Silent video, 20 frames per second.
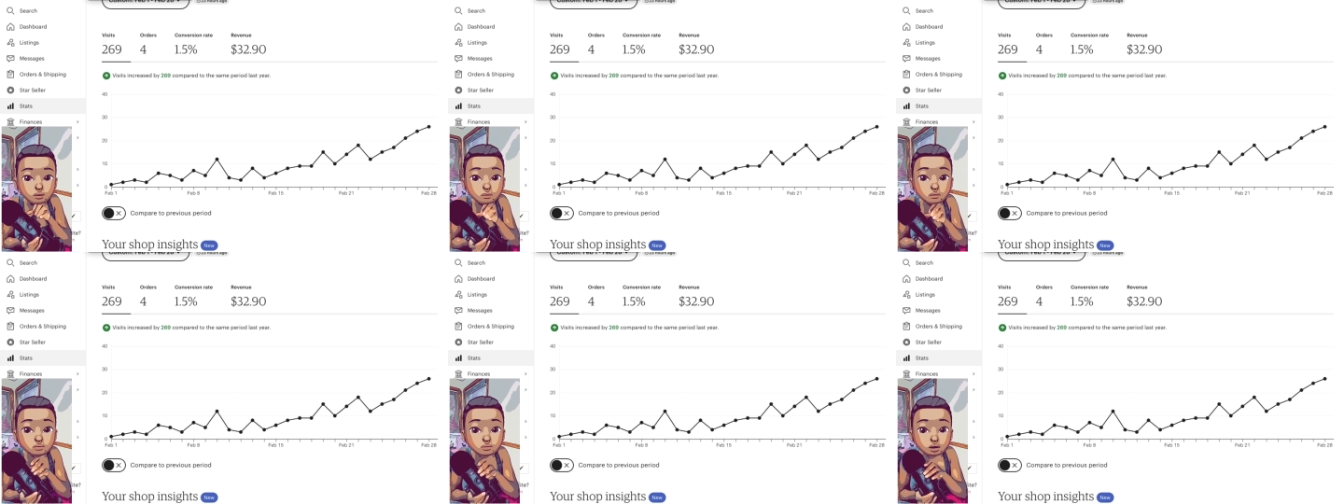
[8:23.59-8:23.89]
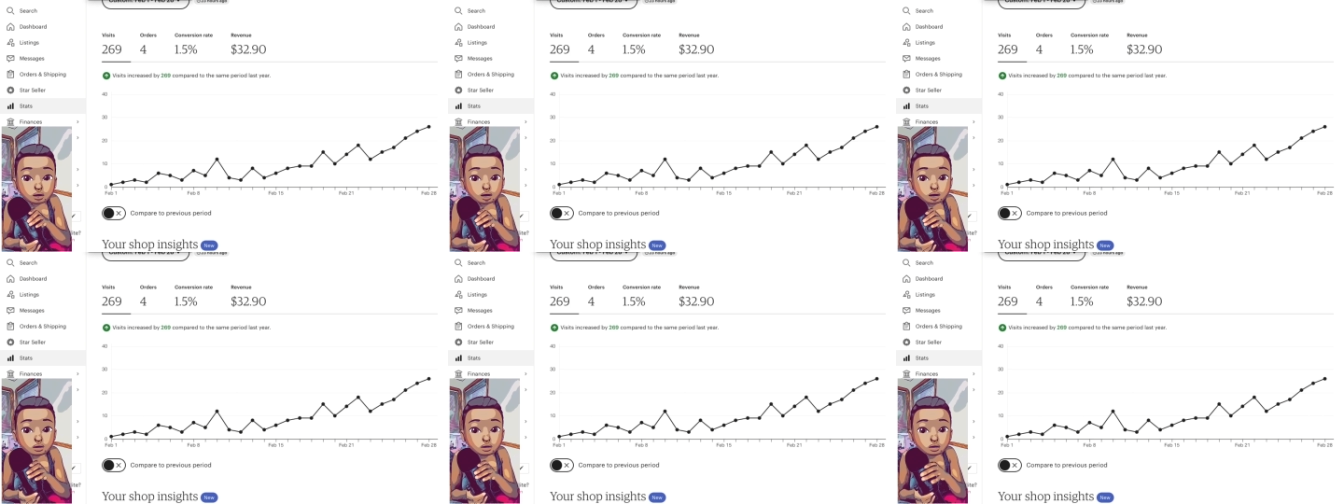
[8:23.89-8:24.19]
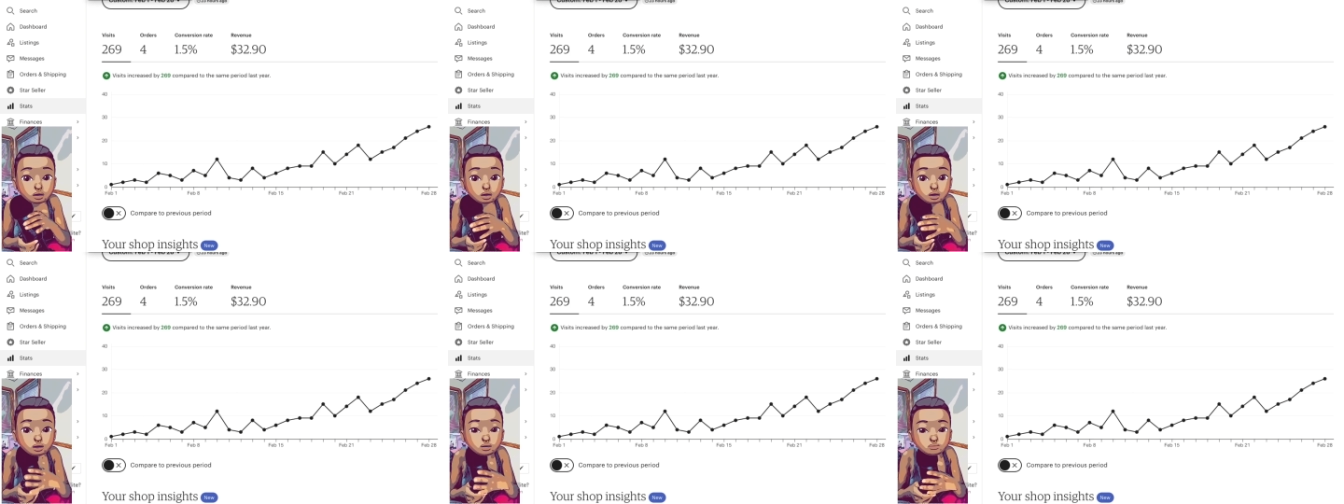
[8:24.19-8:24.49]
but
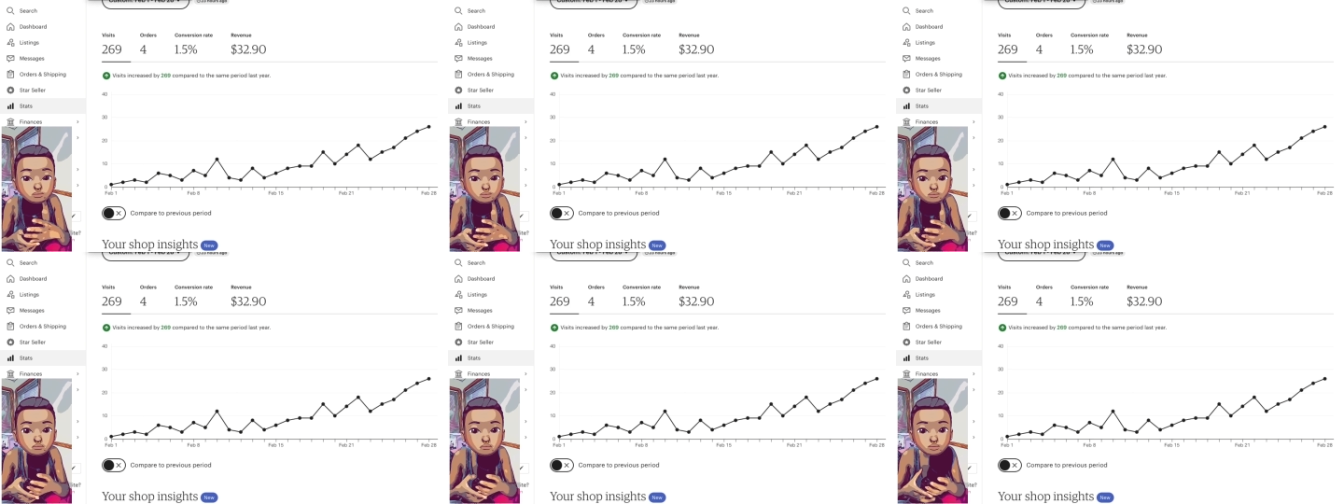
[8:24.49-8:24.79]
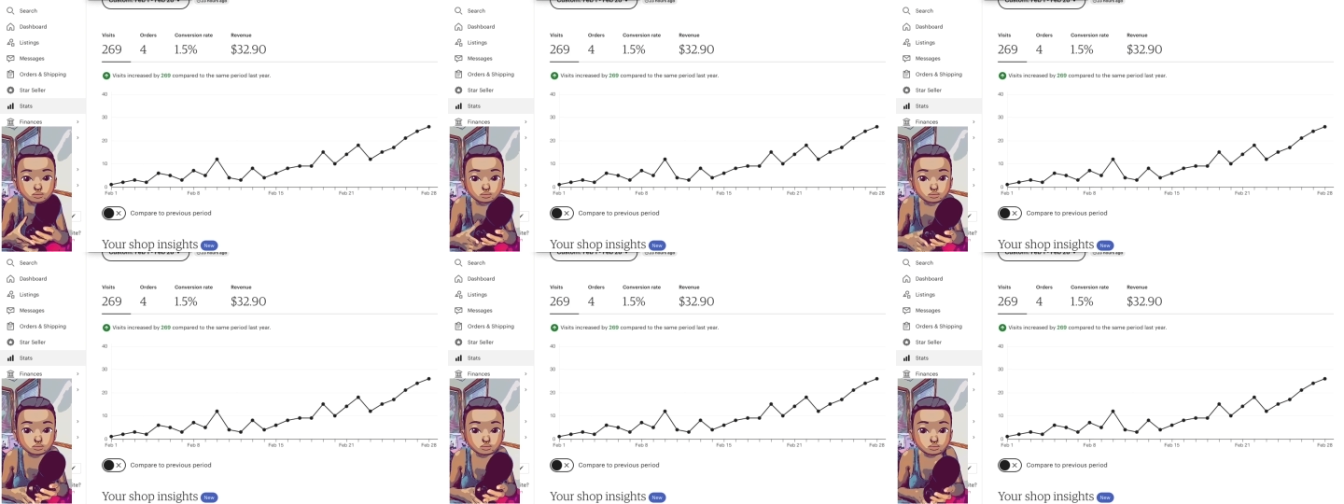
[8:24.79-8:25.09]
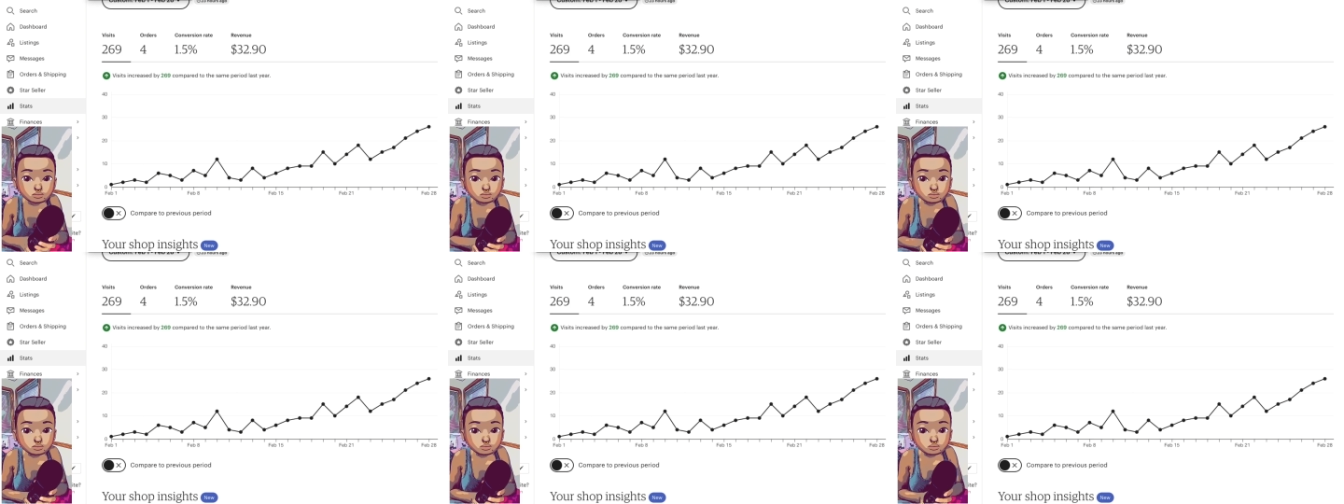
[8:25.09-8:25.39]
and
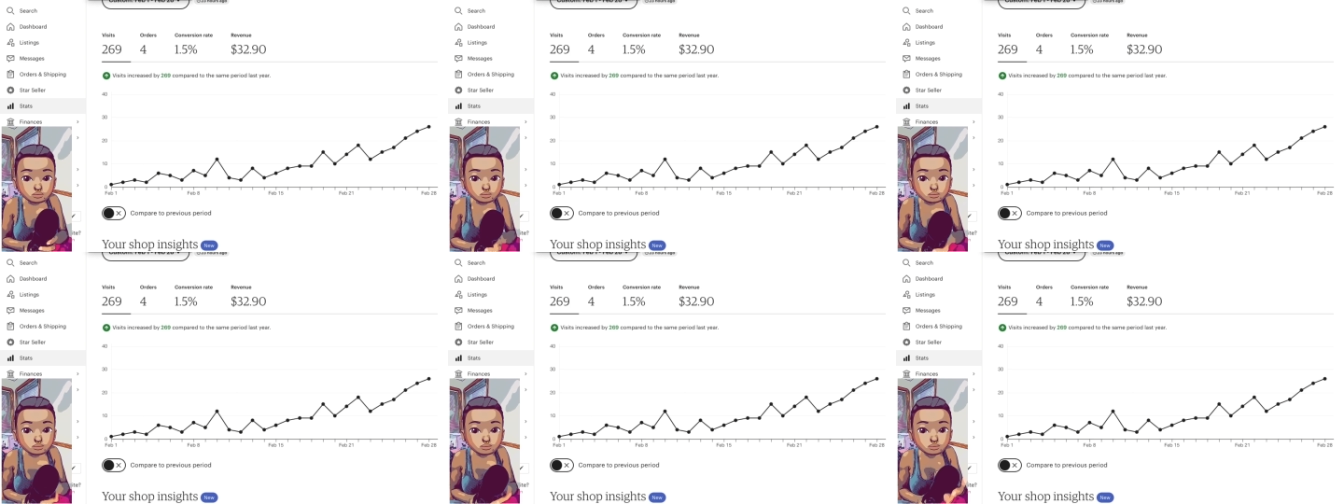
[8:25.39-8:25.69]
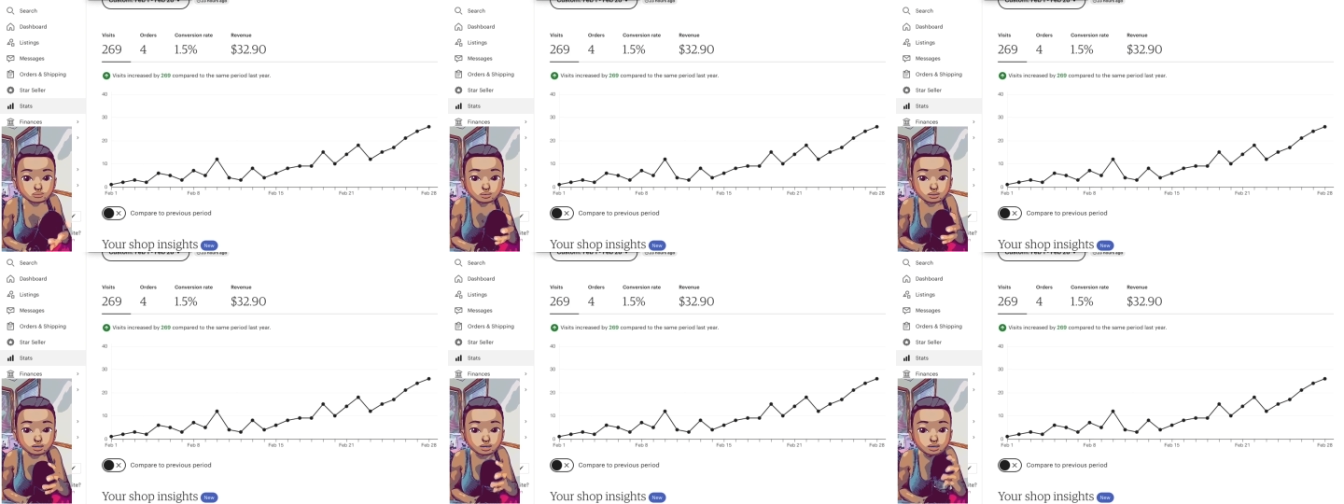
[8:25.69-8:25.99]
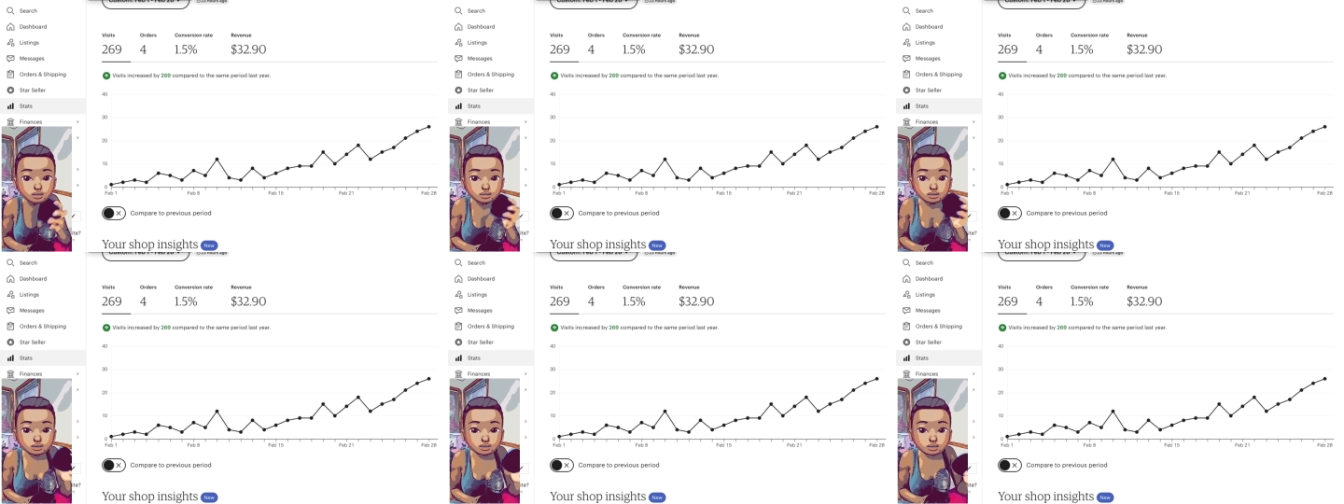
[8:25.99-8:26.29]
this is